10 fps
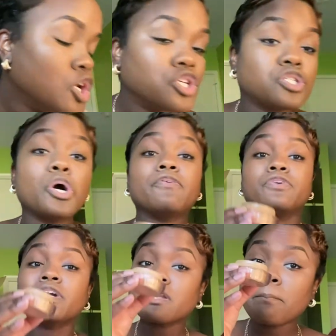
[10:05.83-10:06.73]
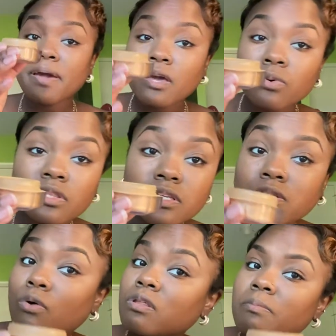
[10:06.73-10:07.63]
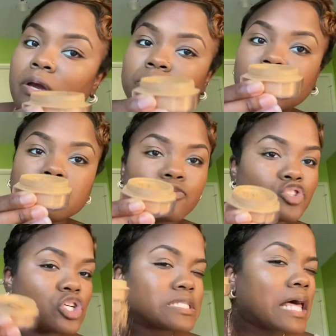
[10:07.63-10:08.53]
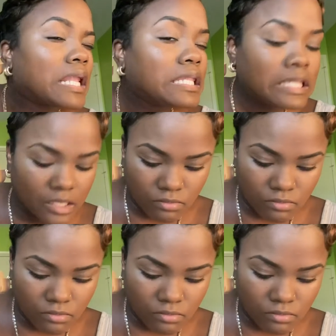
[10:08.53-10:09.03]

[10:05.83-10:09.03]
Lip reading: So if you're gonna bake with this, only bake with this for just a